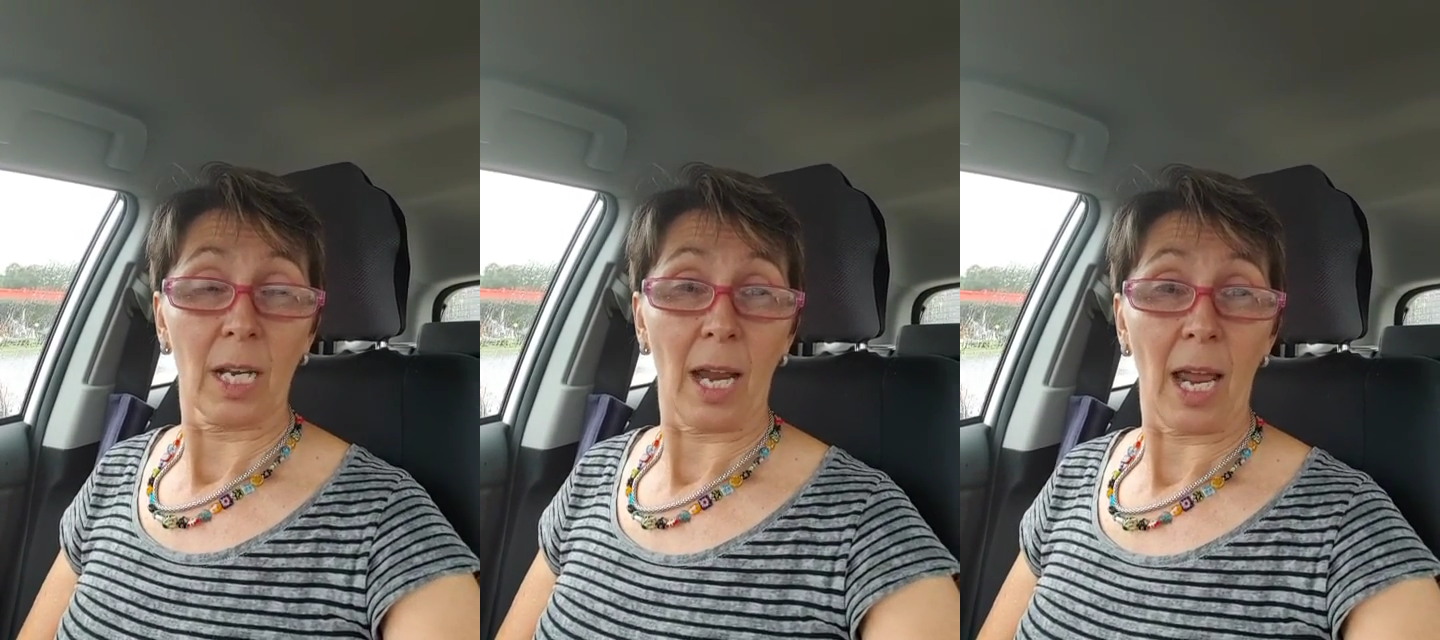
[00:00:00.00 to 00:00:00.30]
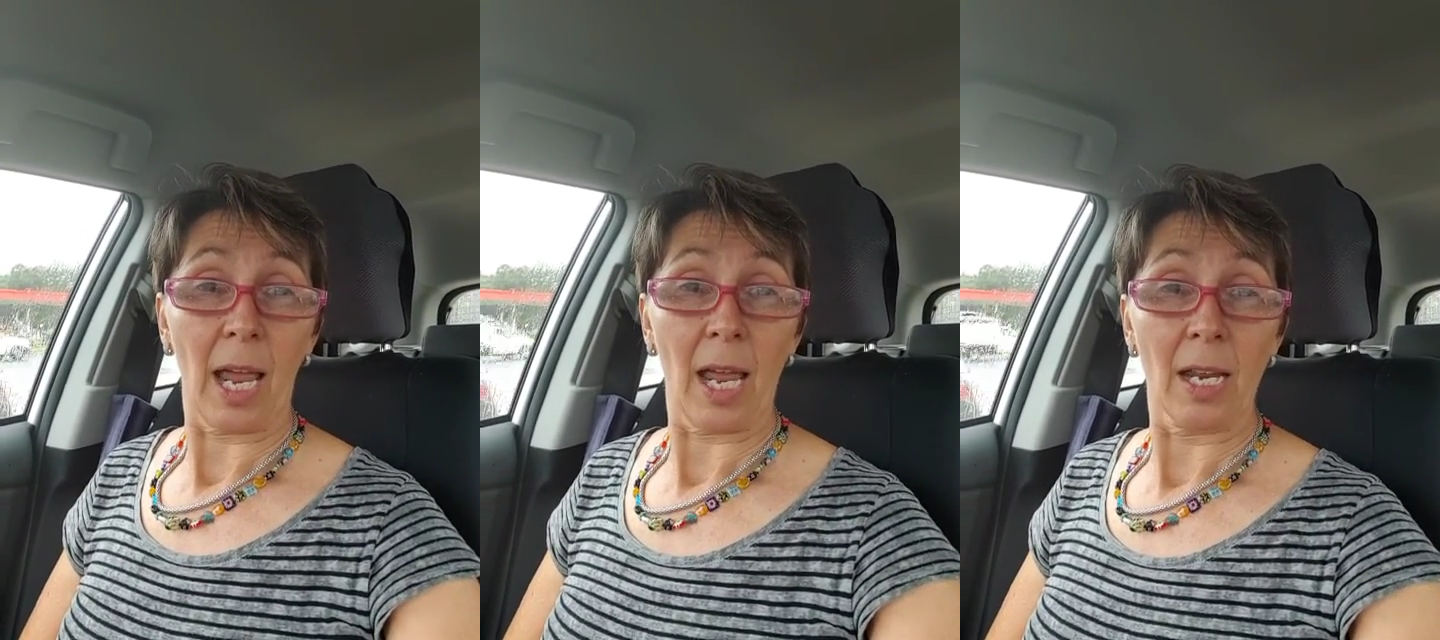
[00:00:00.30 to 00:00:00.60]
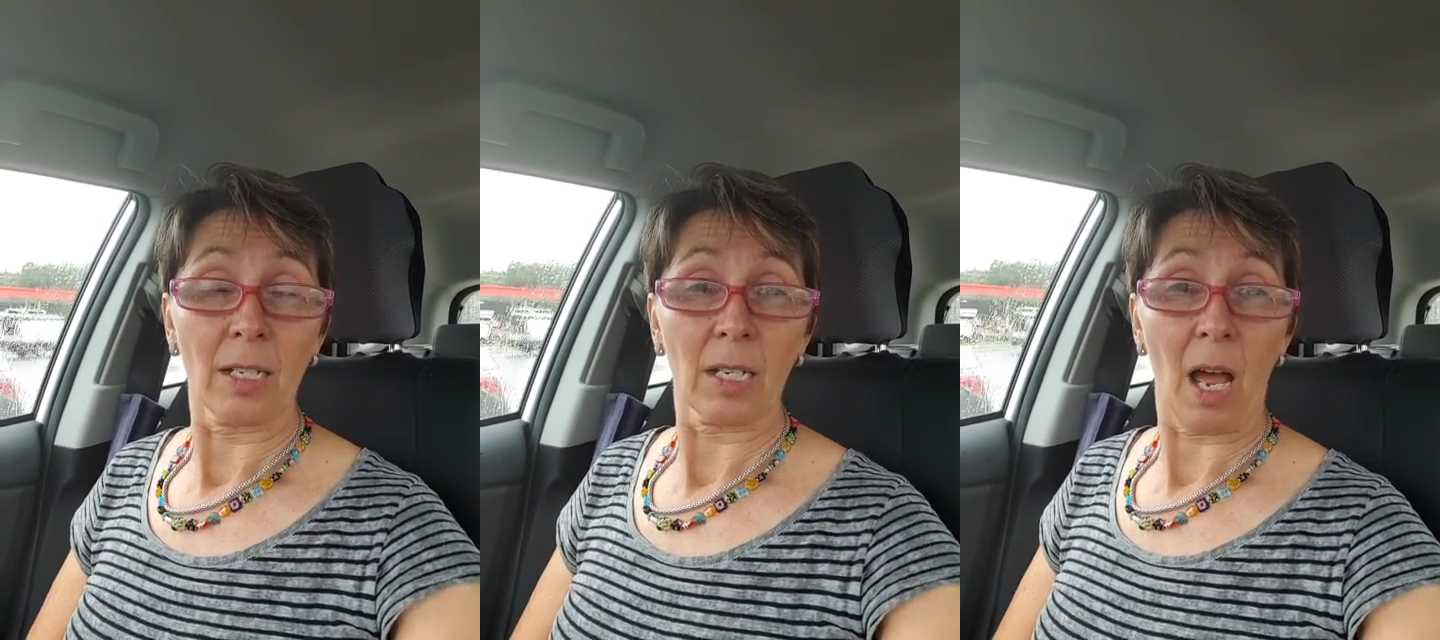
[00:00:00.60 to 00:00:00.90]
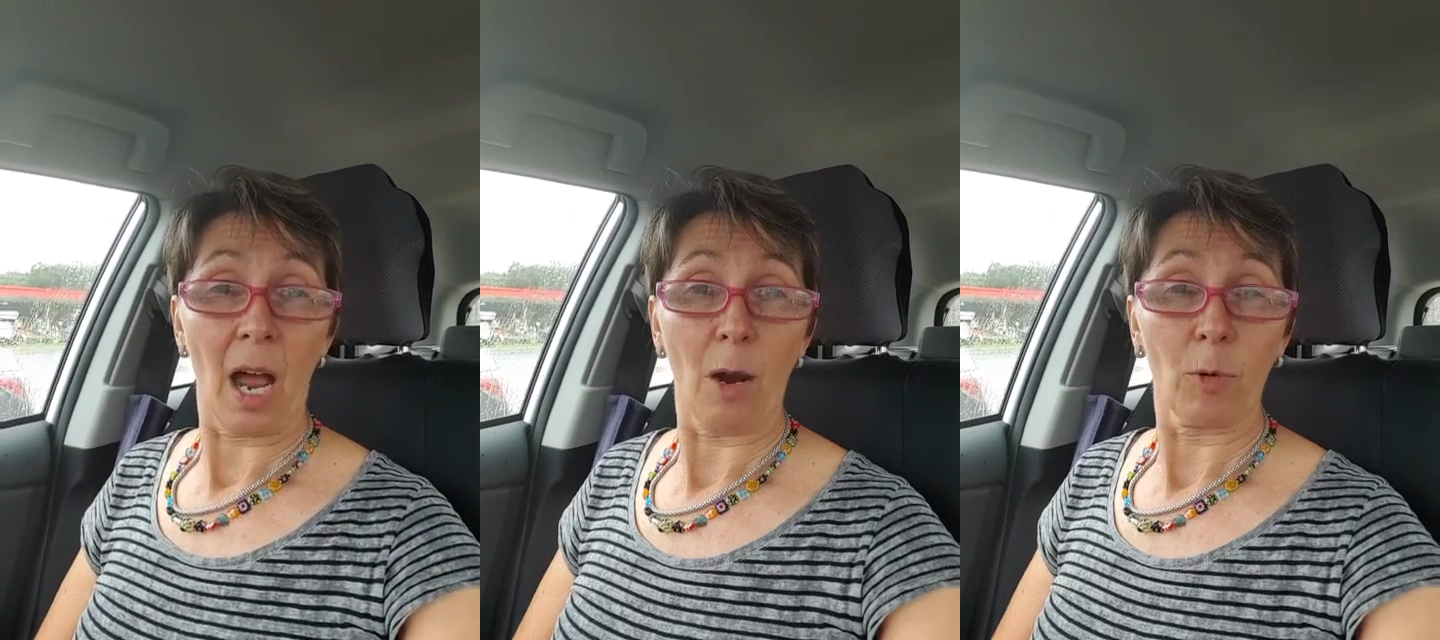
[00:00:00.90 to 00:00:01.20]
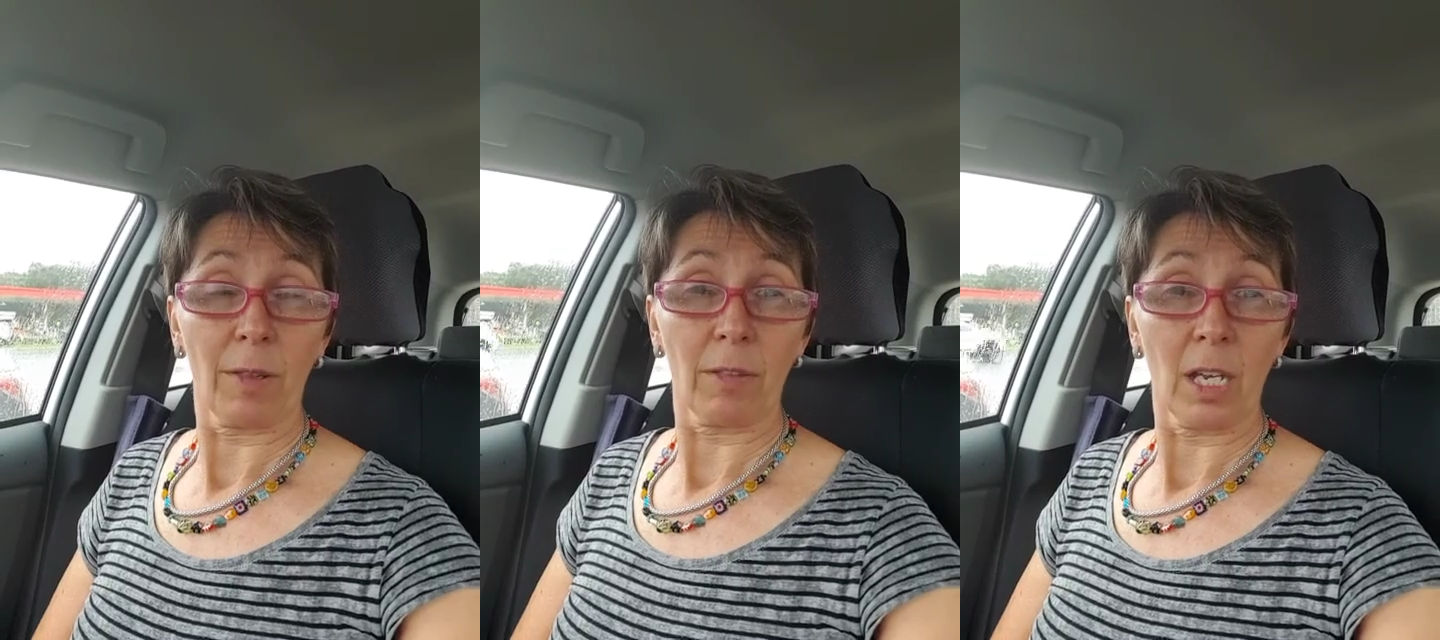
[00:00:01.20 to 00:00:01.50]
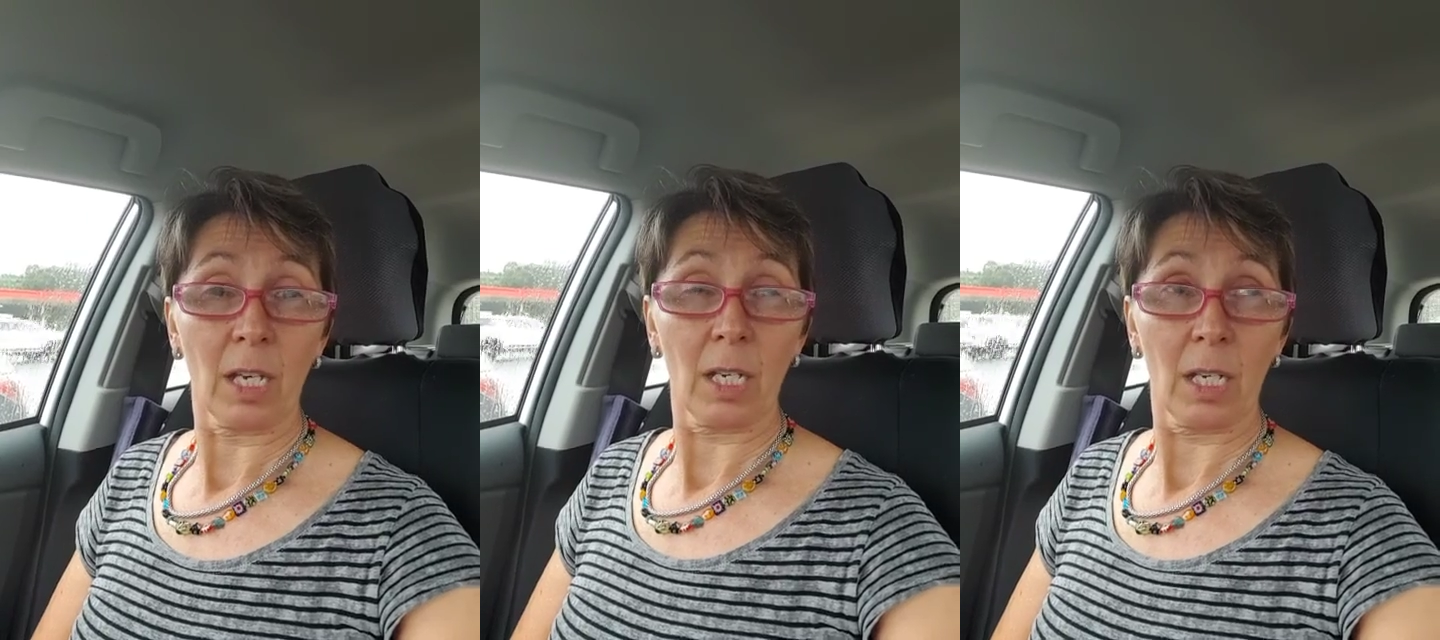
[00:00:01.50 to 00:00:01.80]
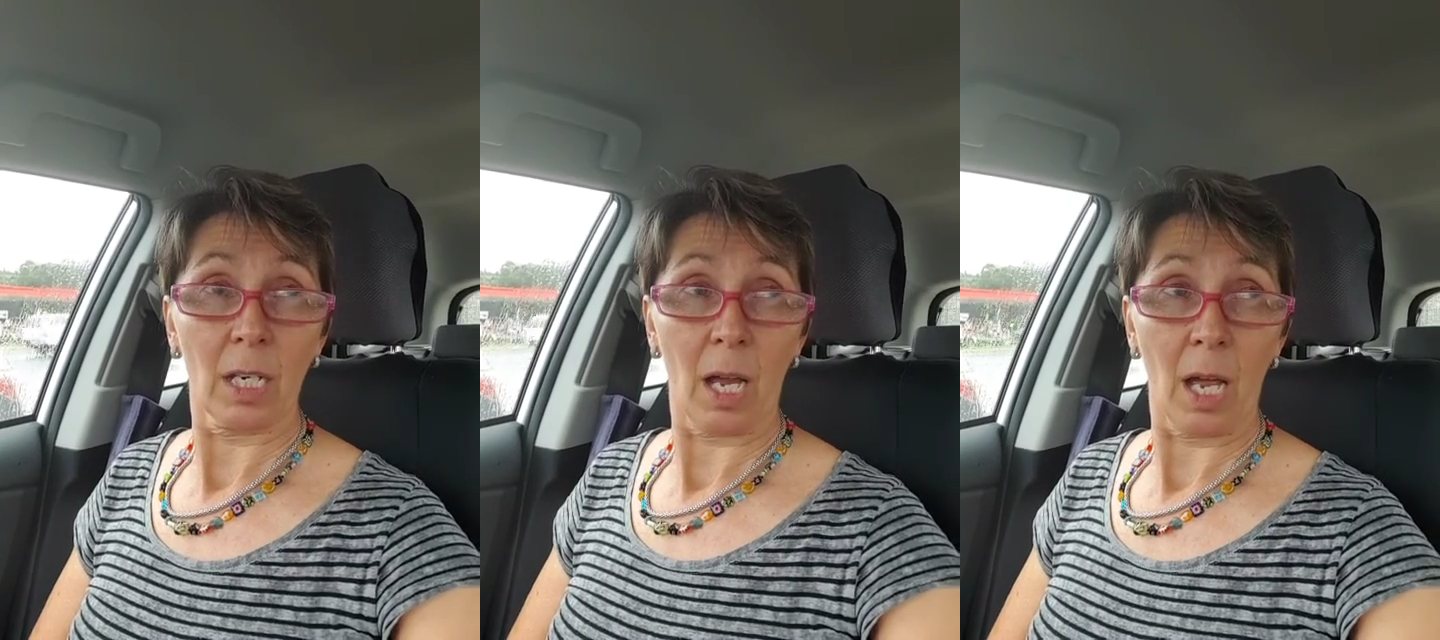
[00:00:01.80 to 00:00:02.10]
and I would
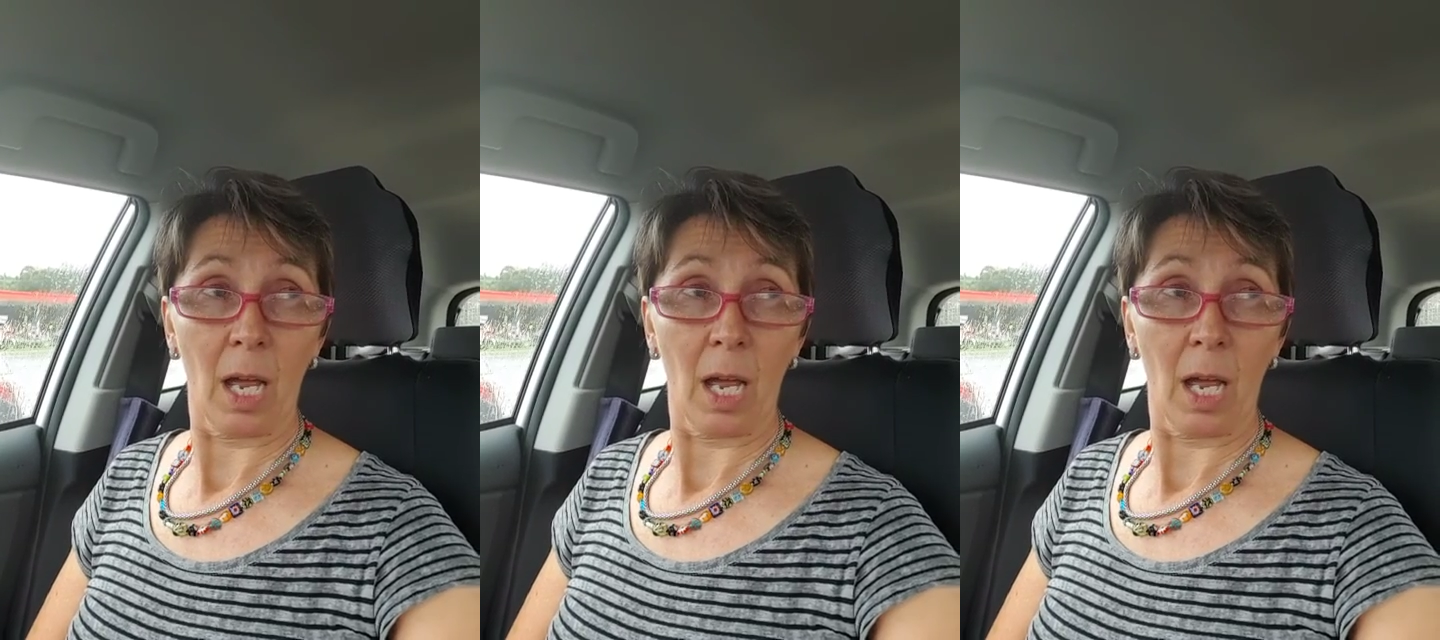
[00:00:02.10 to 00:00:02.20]
think